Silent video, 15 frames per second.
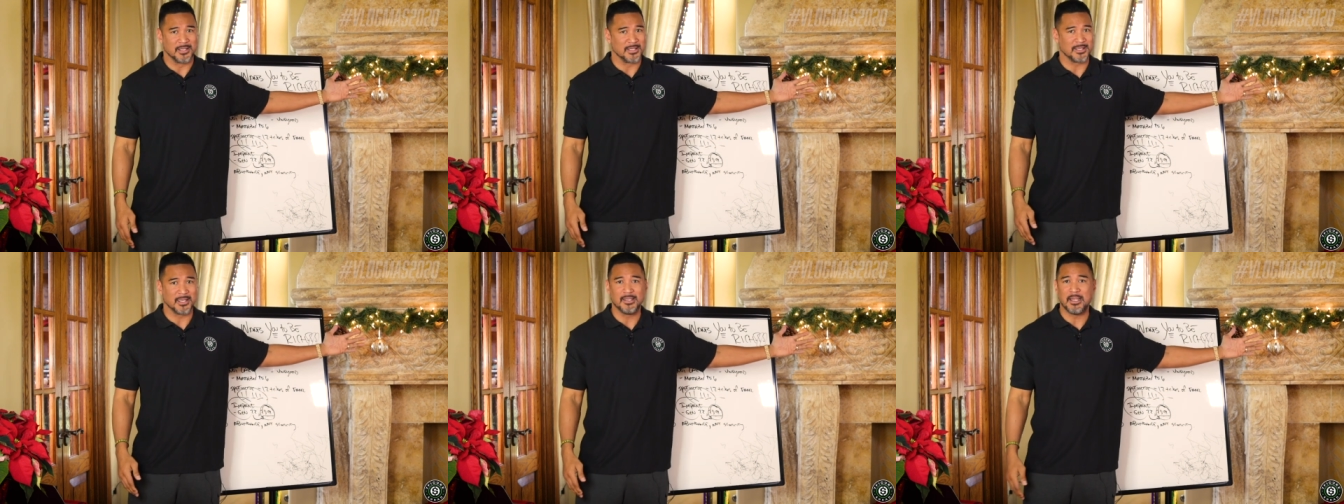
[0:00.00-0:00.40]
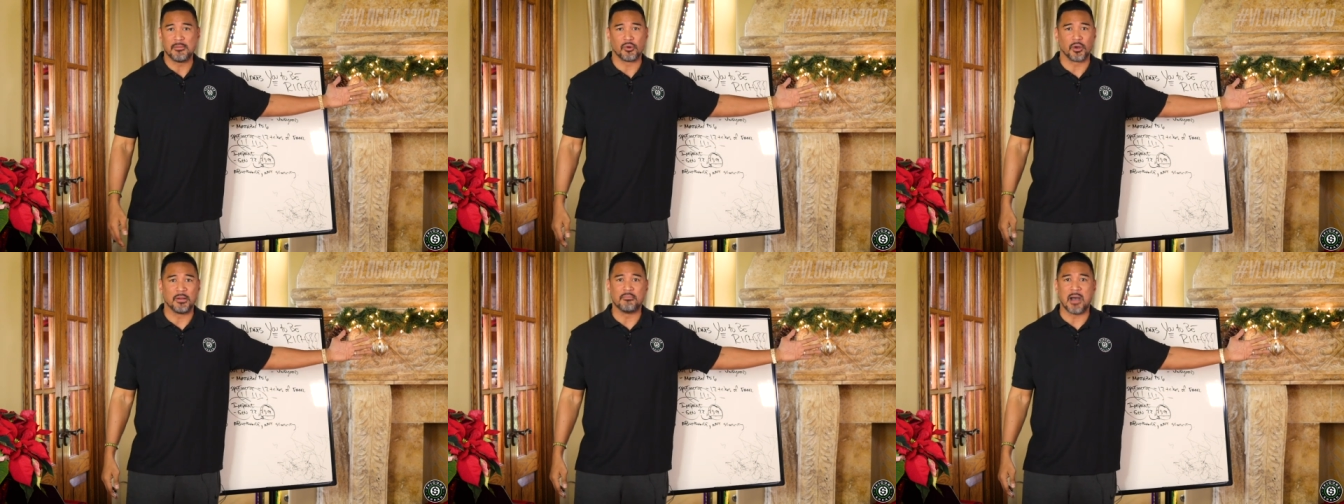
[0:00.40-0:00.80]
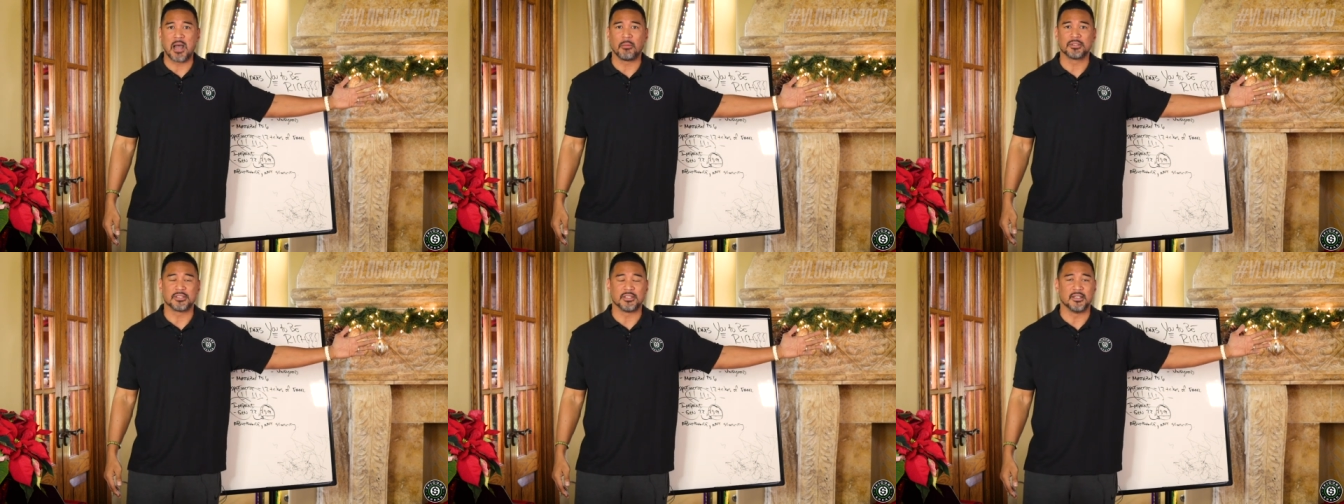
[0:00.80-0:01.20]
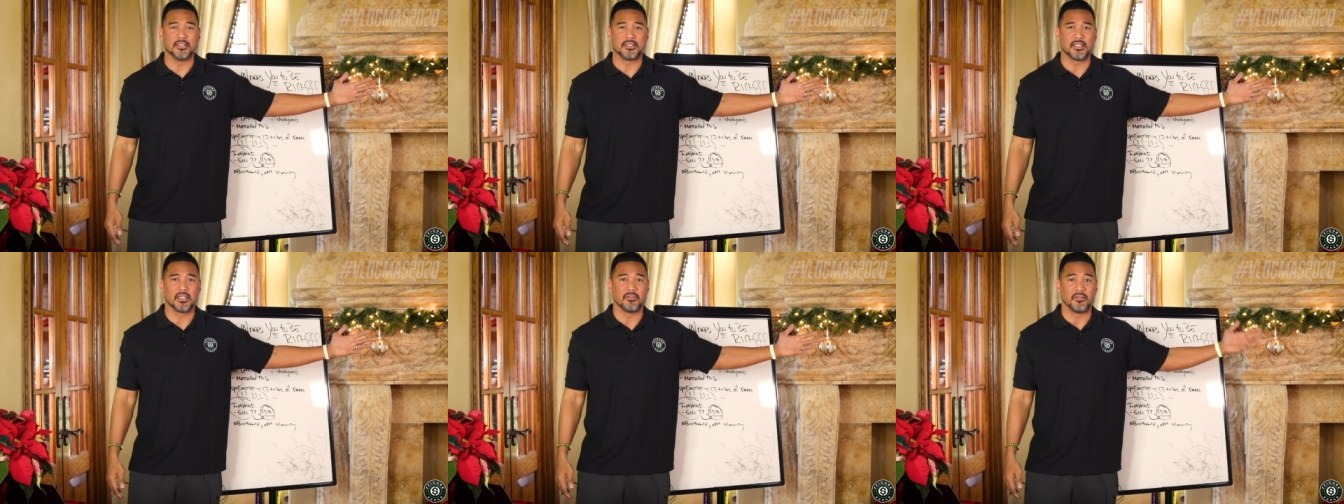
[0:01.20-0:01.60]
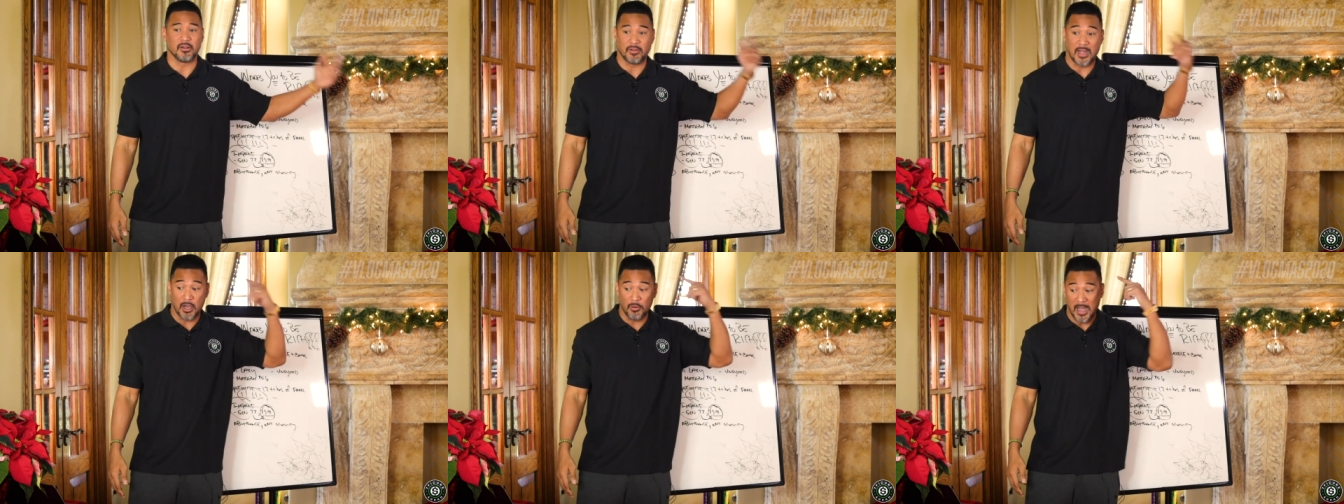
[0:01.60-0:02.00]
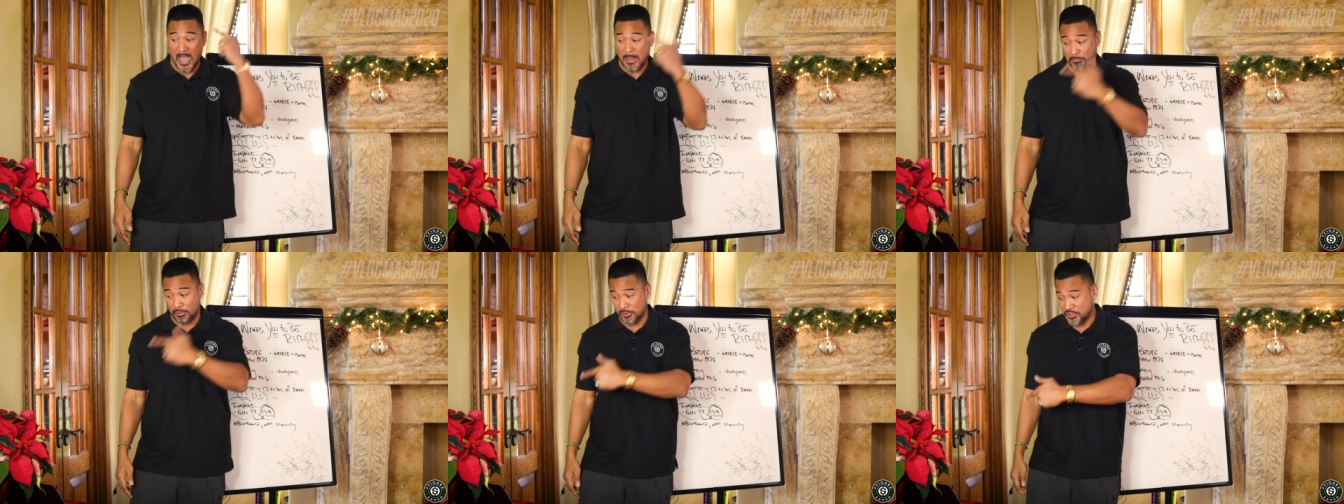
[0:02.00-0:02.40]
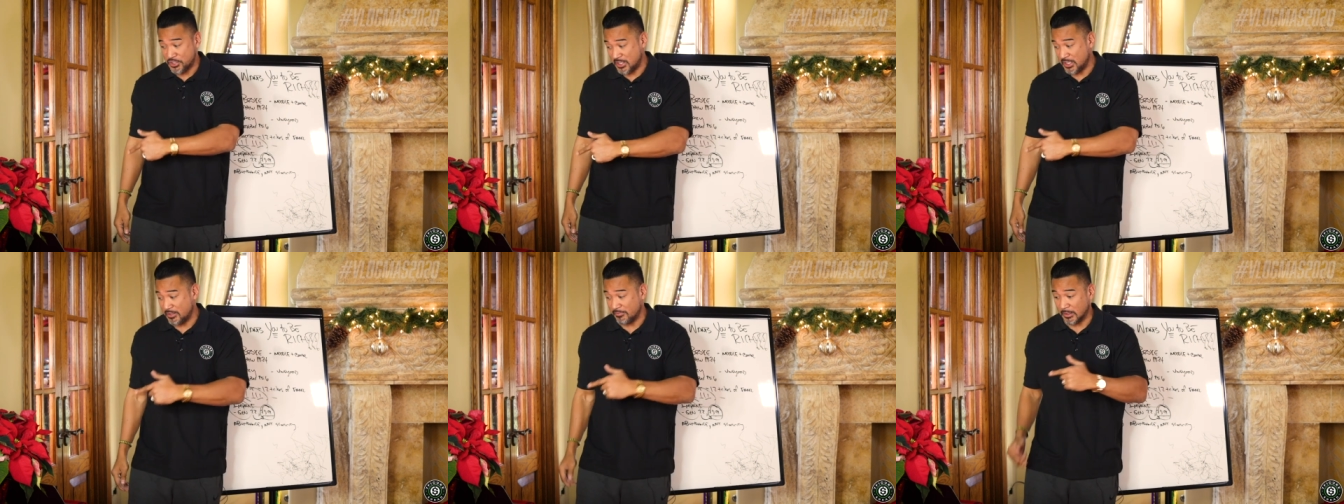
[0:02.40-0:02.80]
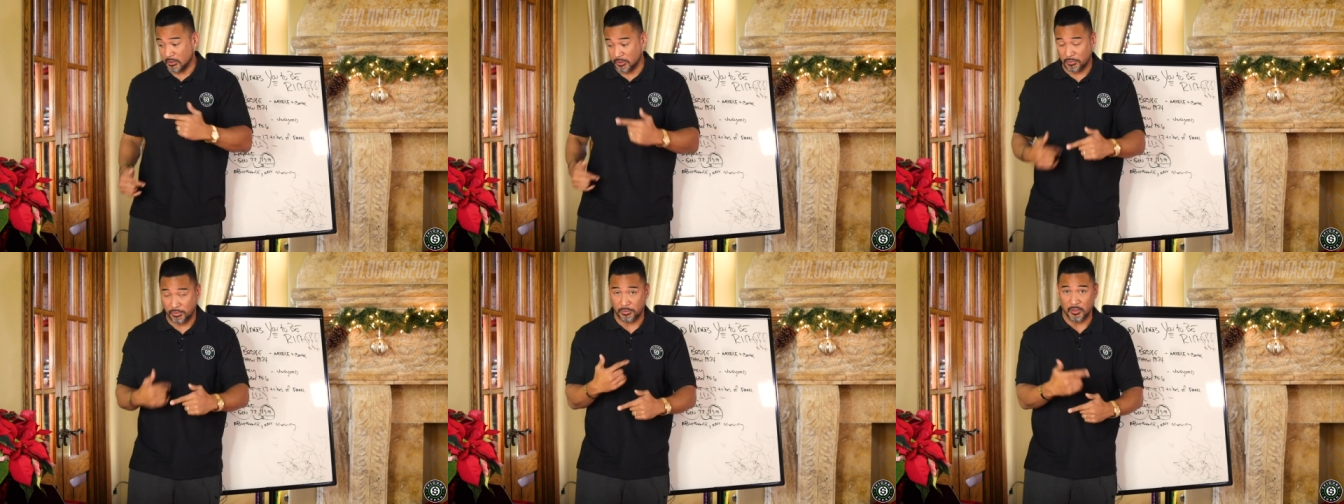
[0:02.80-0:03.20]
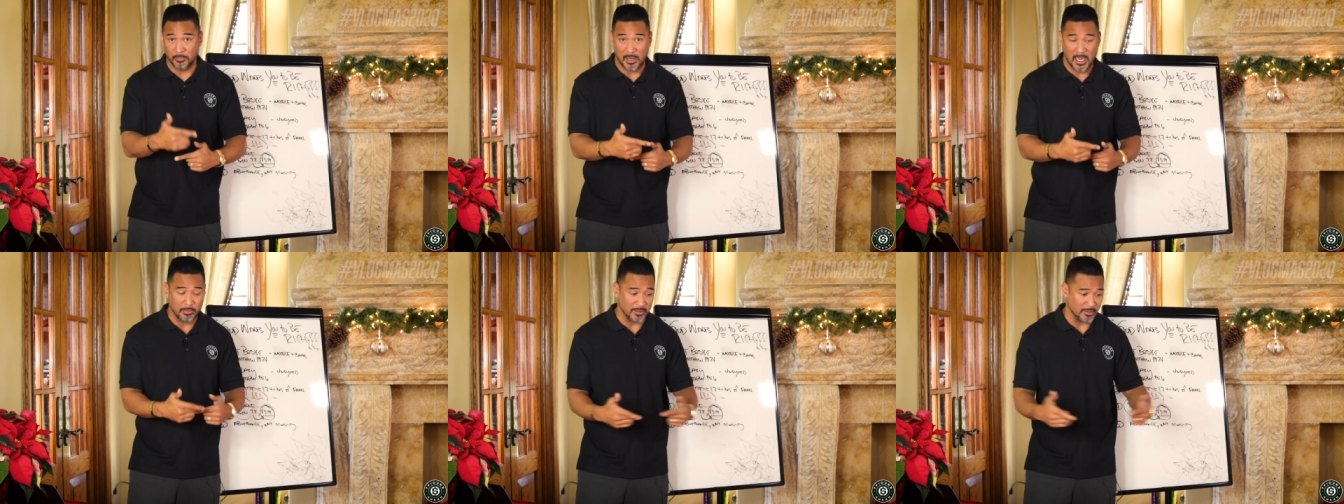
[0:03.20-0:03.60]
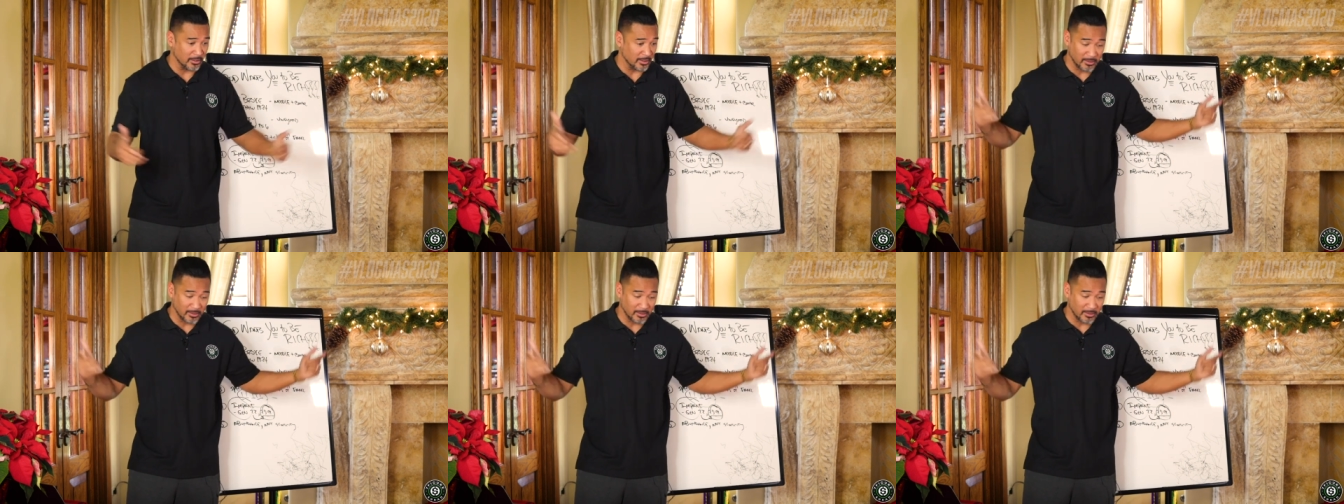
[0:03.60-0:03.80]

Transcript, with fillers: the Sunday morning Bible studies here of, of how I perceive and look through the Bible.